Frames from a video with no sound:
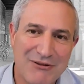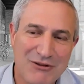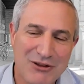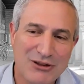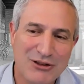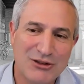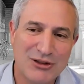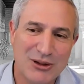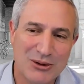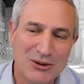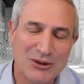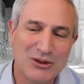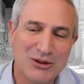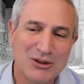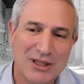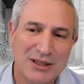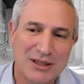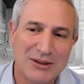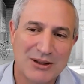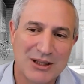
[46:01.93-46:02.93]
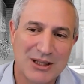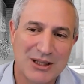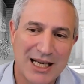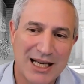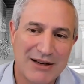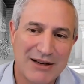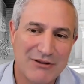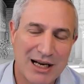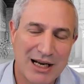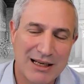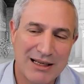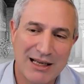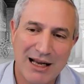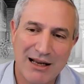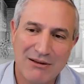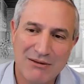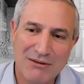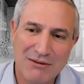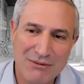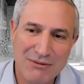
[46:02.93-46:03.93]
every solution that you're going to have, I
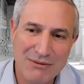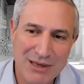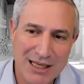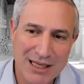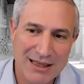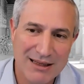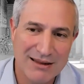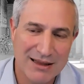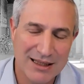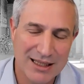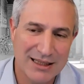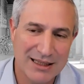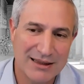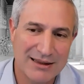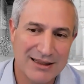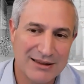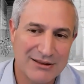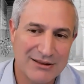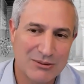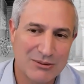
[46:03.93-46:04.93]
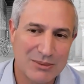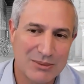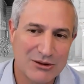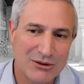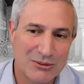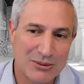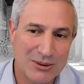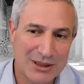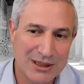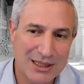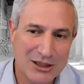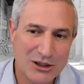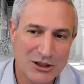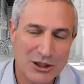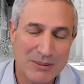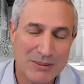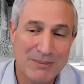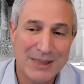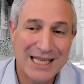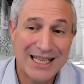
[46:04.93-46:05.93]
really think it needs to be
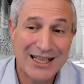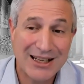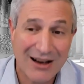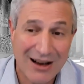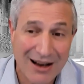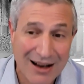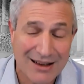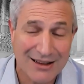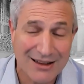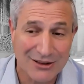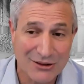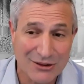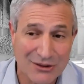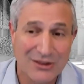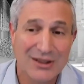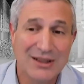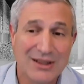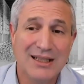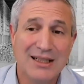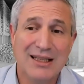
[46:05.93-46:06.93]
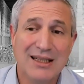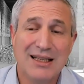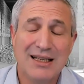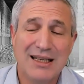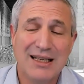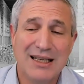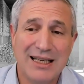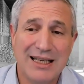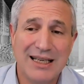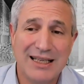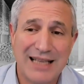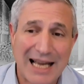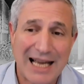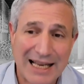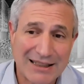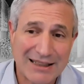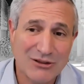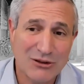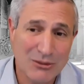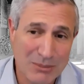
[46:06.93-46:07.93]
strategic, because it
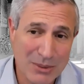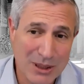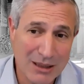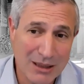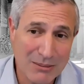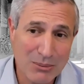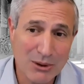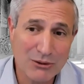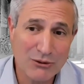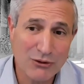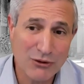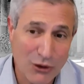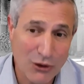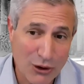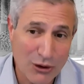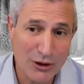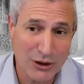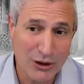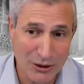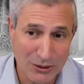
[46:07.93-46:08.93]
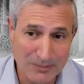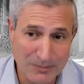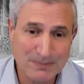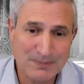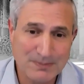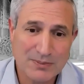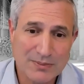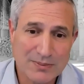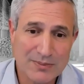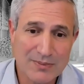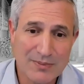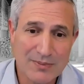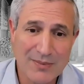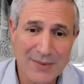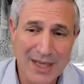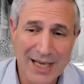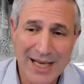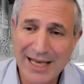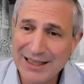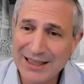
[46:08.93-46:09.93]
has to be a portfolio
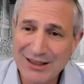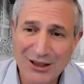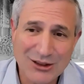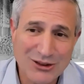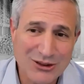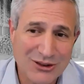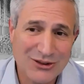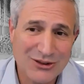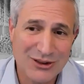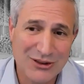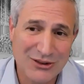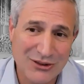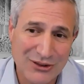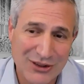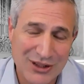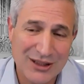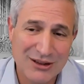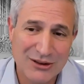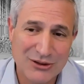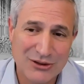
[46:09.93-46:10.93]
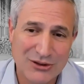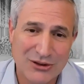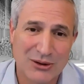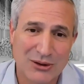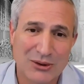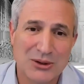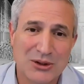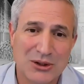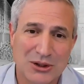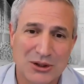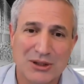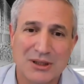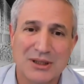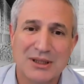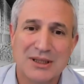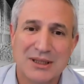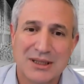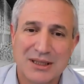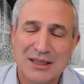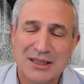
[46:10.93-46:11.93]
and not just a single solution.
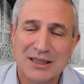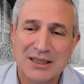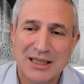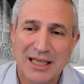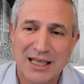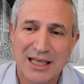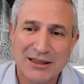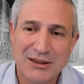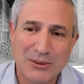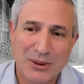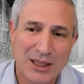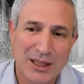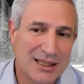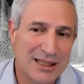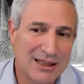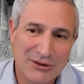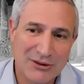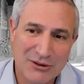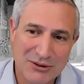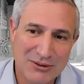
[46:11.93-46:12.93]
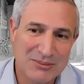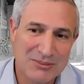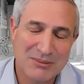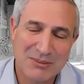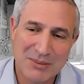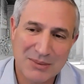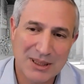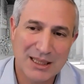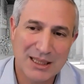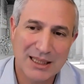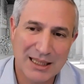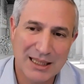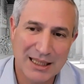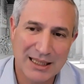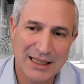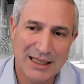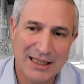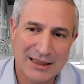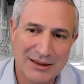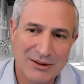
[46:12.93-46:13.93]
Otherwise,
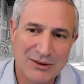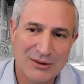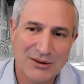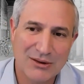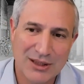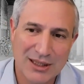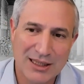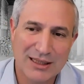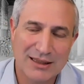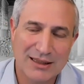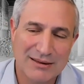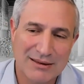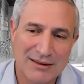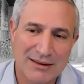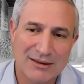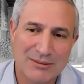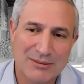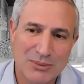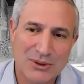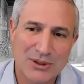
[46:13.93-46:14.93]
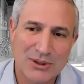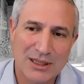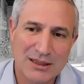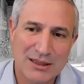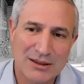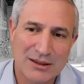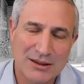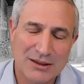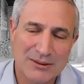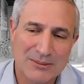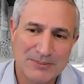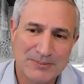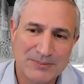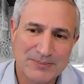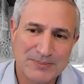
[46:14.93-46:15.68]
I don't think it's going to protect you.